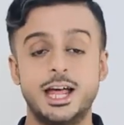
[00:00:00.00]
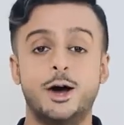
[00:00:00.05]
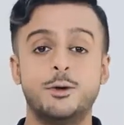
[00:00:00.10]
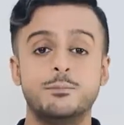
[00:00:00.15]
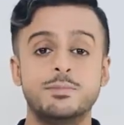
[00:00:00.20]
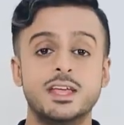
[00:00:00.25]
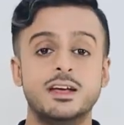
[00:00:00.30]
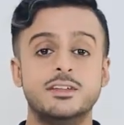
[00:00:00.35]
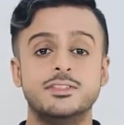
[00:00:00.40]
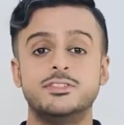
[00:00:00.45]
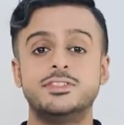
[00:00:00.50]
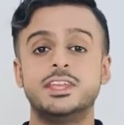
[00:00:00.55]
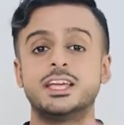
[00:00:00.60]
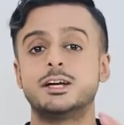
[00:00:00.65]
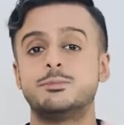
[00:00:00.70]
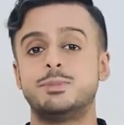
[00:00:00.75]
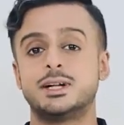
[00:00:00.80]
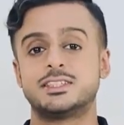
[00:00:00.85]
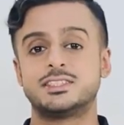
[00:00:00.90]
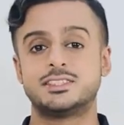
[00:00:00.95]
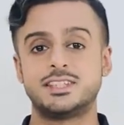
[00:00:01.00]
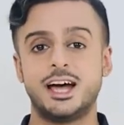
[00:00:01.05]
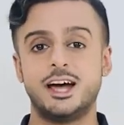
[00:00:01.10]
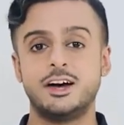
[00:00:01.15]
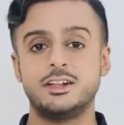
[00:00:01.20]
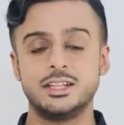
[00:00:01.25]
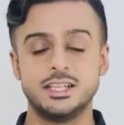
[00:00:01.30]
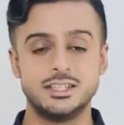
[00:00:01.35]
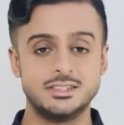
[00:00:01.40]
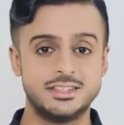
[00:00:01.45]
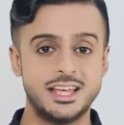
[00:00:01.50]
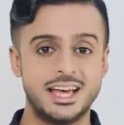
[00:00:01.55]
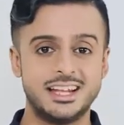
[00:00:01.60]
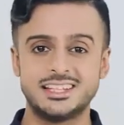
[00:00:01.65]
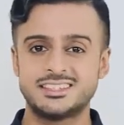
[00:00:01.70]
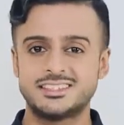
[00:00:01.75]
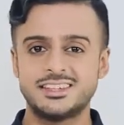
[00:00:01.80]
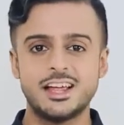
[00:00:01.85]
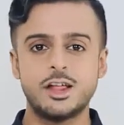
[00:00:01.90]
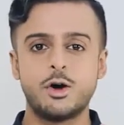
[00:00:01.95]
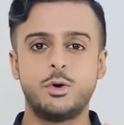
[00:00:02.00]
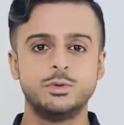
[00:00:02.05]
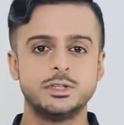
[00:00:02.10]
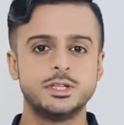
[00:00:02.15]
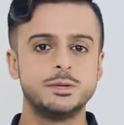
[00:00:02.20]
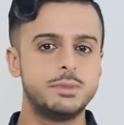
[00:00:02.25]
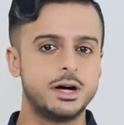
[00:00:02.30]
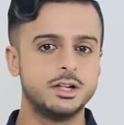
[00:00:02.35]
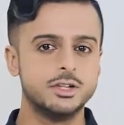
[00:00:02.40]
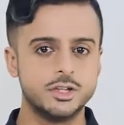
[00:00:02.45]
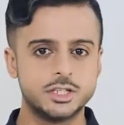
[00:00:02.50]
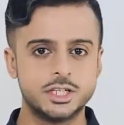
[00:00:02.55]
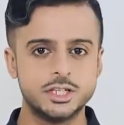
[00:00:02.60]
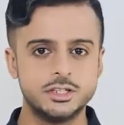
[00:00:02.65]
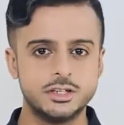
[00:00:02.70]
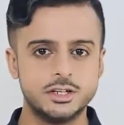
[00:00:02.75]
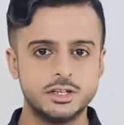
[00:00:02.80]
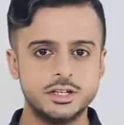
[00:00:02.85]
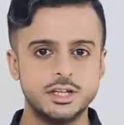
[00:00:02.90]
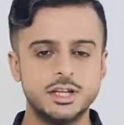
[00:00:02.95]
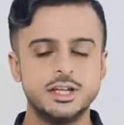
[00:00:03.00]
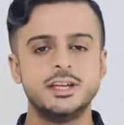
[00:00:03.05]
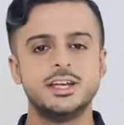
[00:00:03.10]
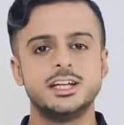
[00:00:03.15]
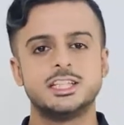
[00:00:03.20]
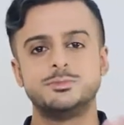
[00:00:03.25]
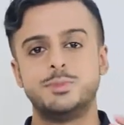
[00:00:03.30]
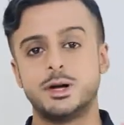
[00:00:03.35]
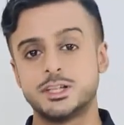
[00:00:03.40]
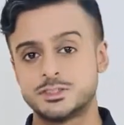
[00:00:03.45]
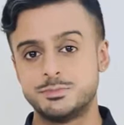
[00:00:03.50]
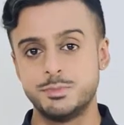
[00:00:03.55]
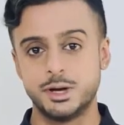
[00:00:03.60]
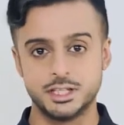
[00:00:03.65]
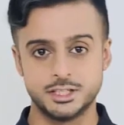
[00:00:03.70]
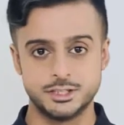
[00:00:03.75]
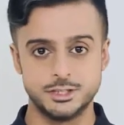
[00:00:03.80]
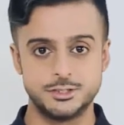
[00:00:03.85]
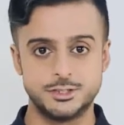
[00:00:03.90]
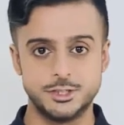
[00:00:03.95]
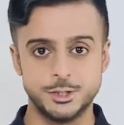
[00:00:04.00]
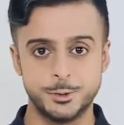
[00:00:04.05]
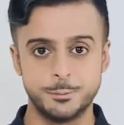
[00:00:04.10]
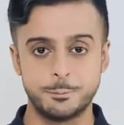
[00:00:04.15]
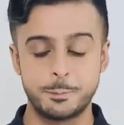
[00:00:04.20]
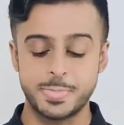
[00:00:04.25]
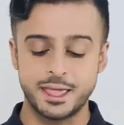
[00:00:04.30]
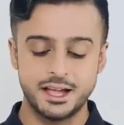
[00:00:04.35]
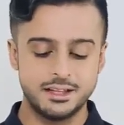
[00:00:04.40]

Now, the thing about style is that it's not only about looking good, it's about smelling good too.